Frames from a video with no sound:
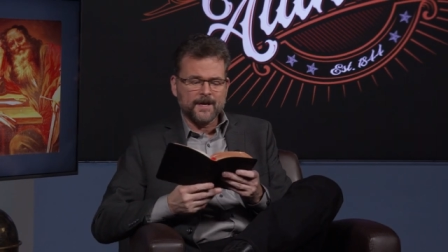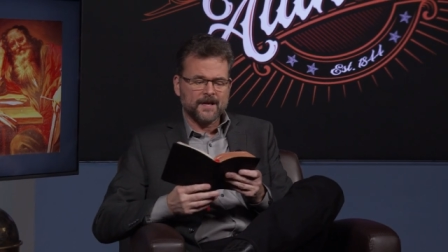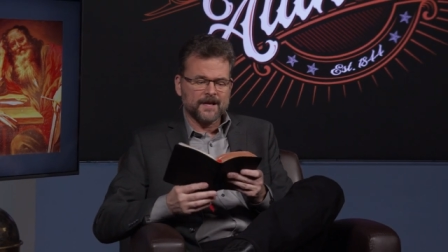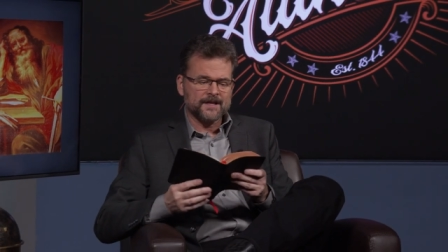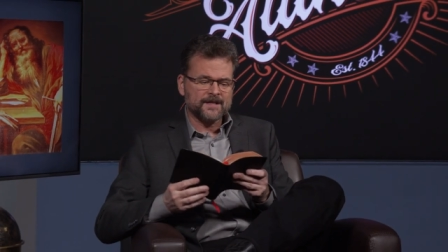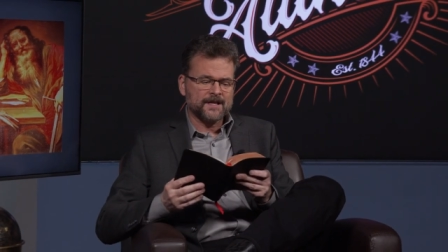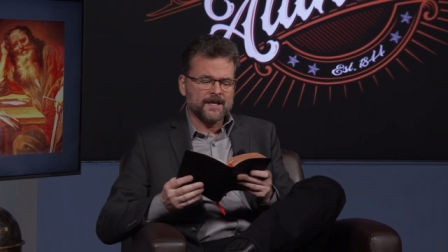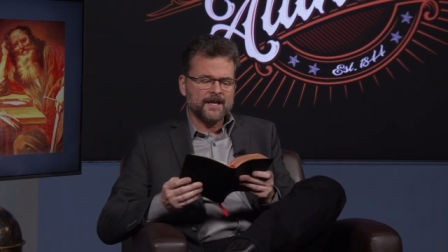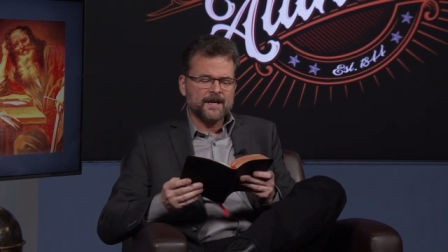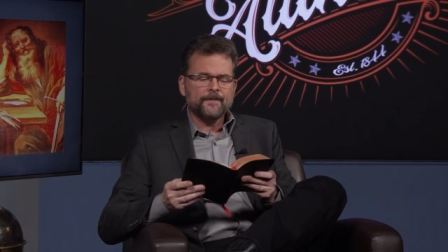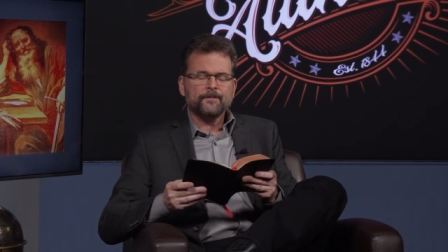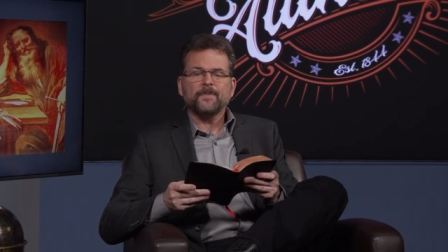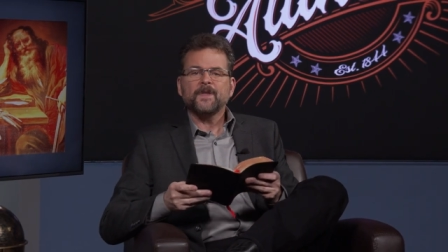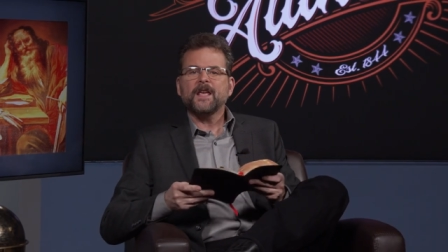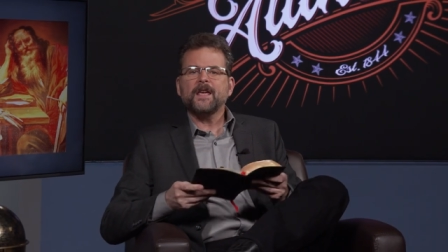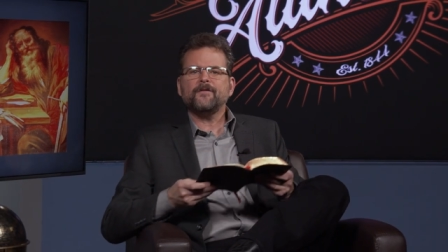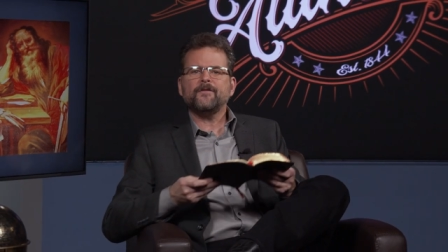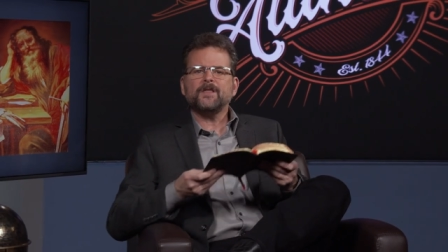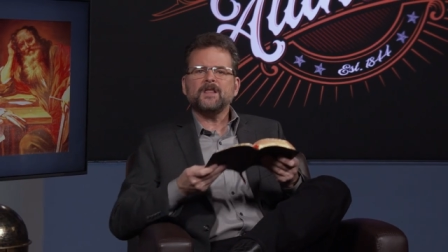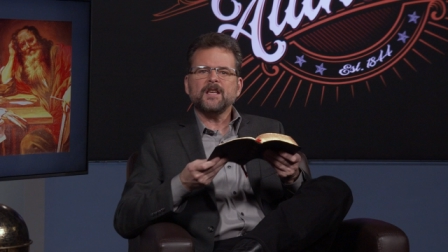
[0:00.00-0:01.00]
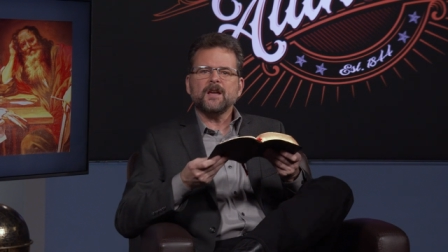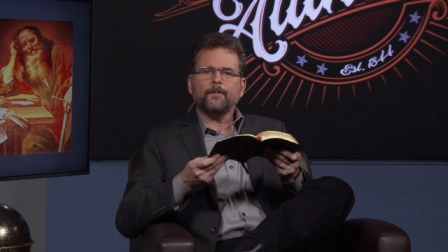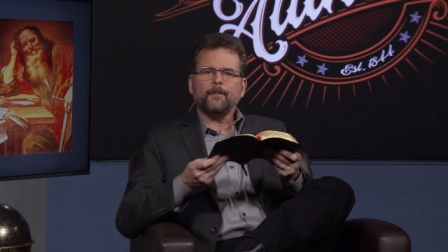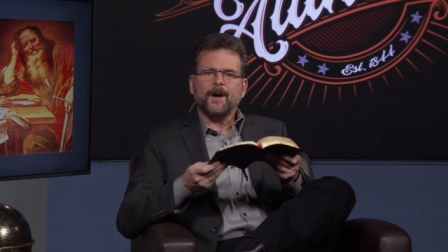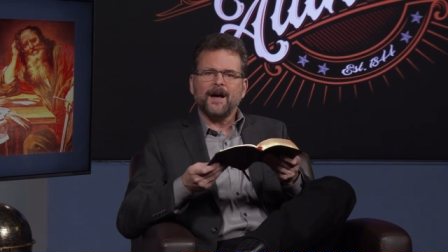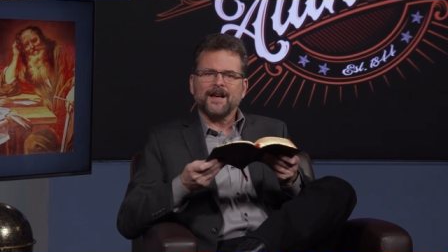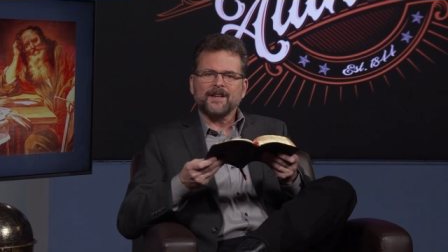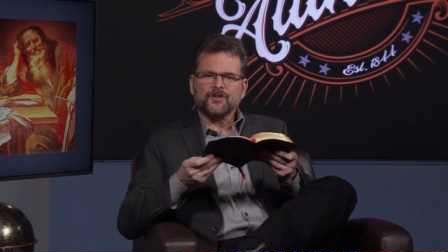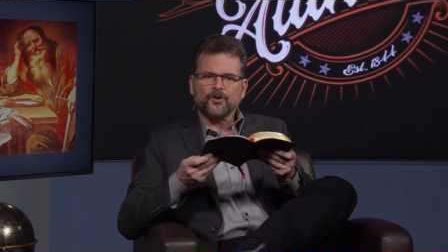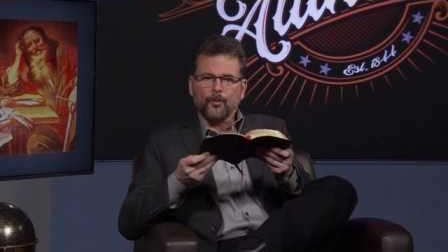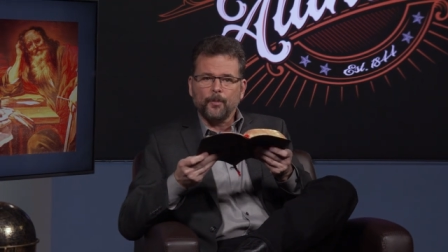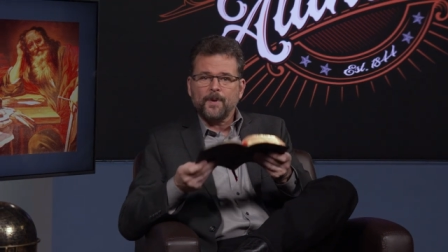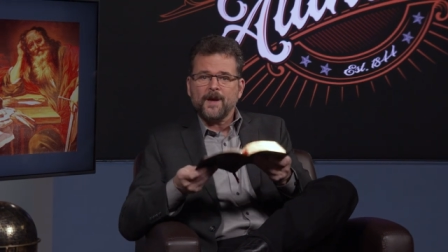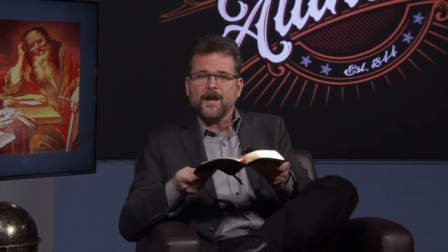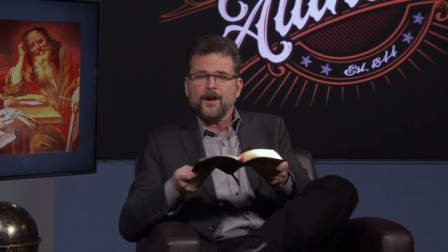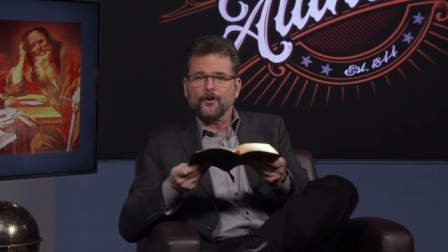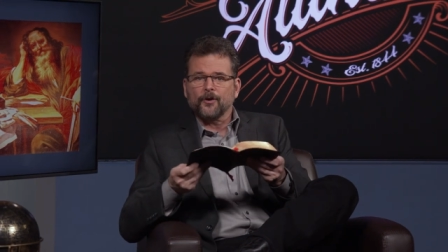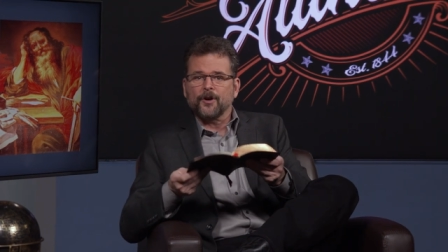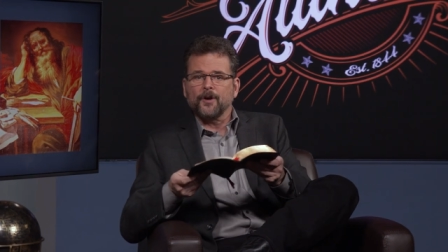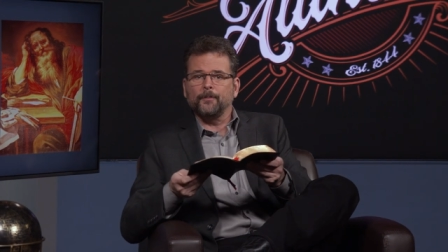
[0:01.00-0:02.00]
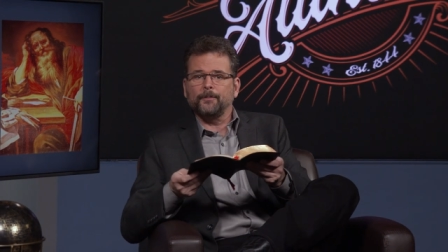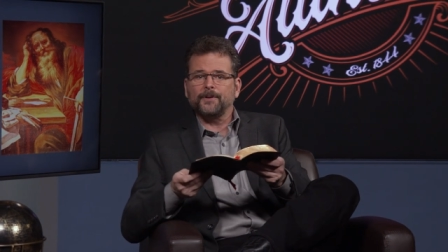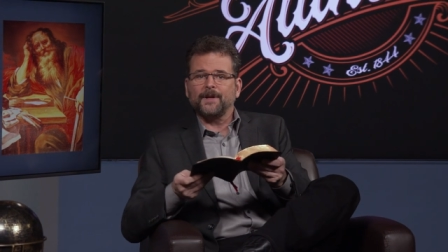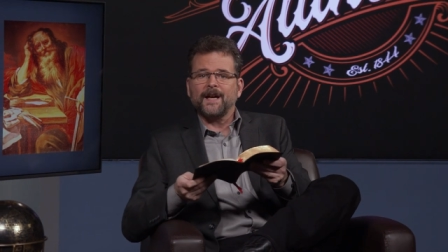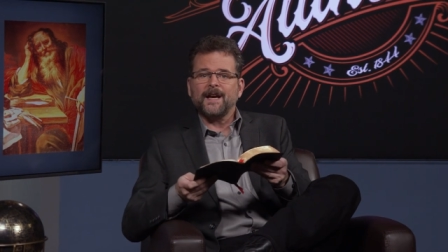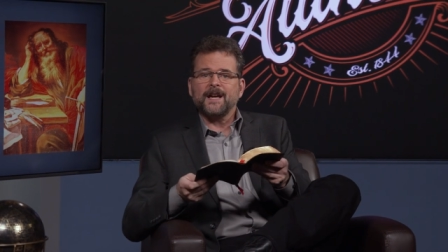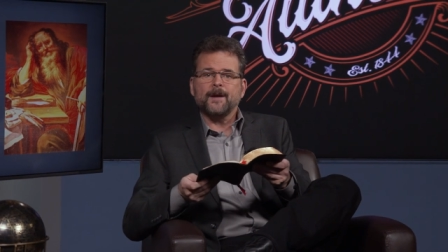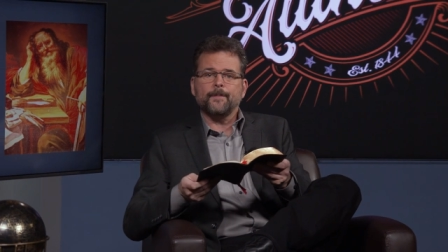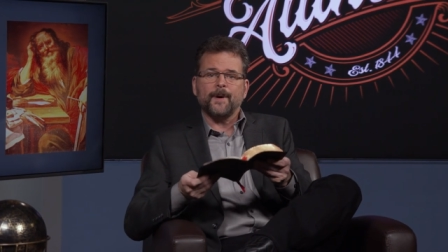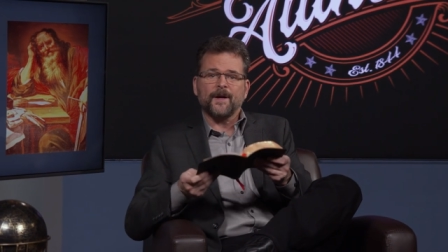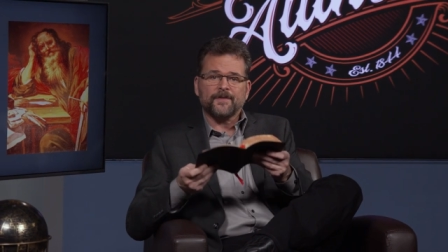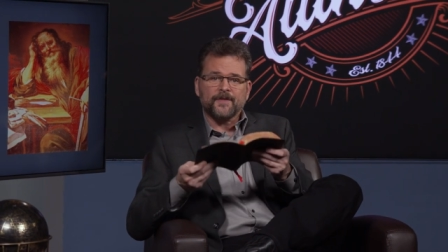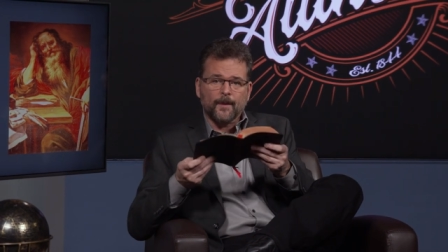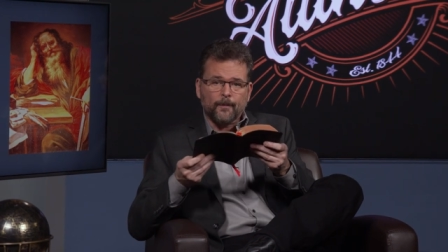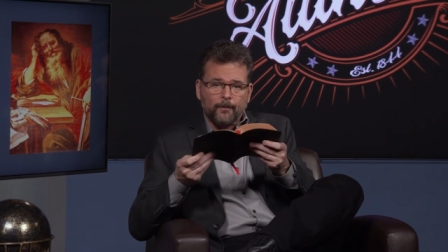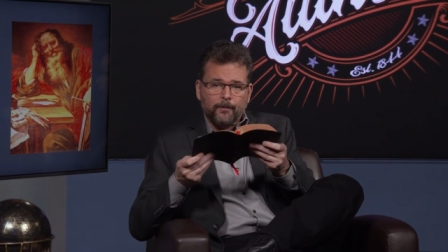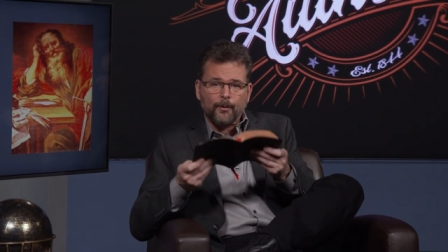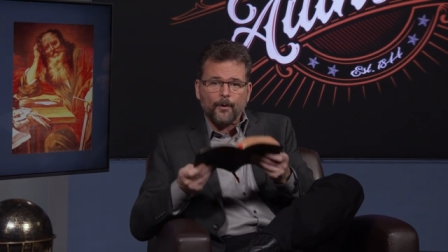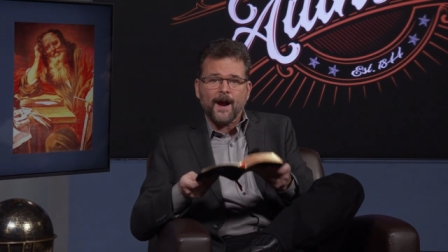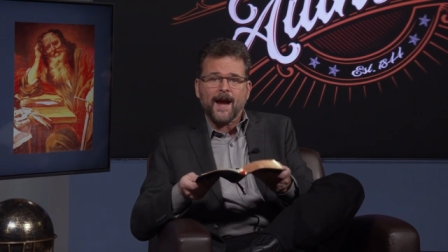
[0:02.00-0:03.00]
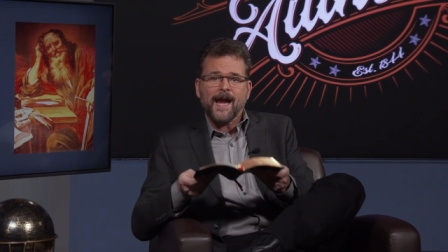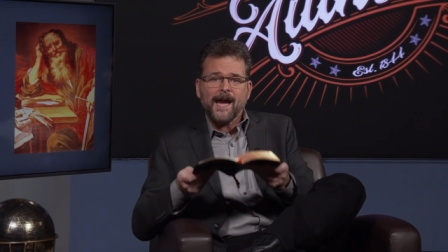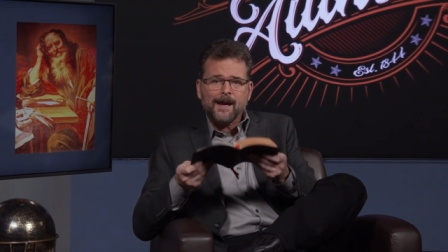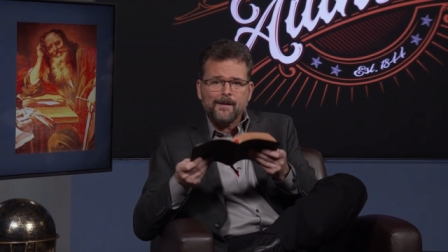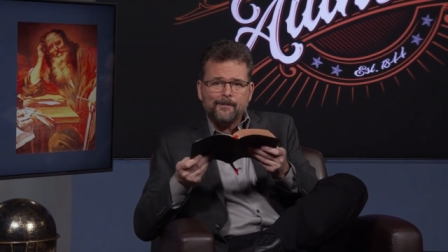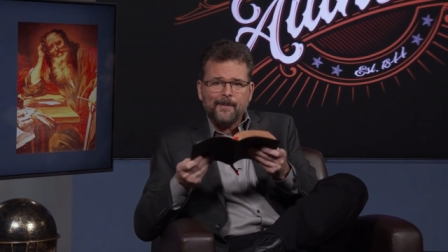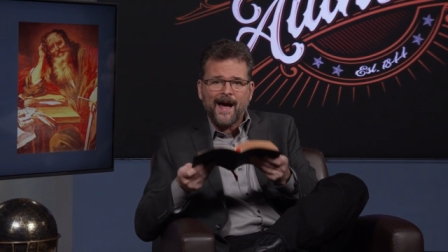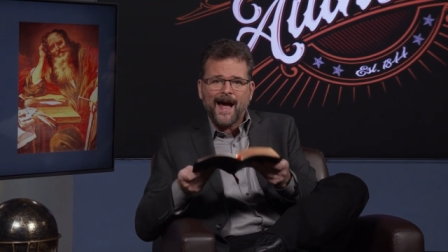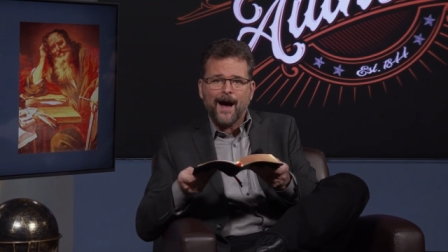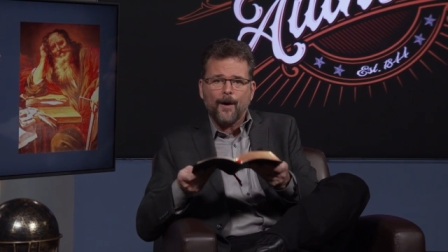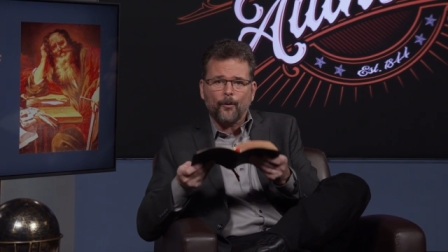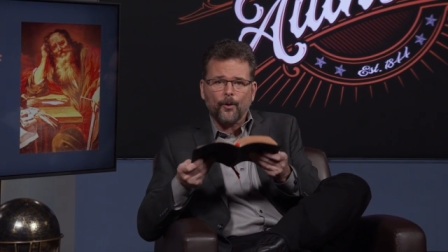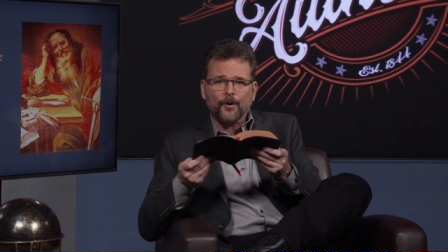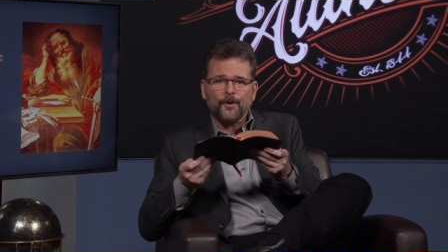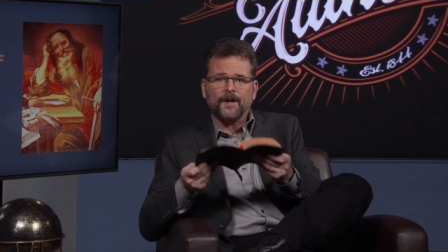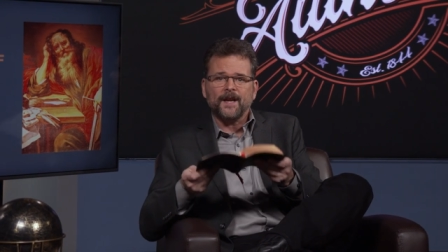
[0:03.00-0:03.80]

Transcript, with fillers: because even the Apostle Peter complained about the brain power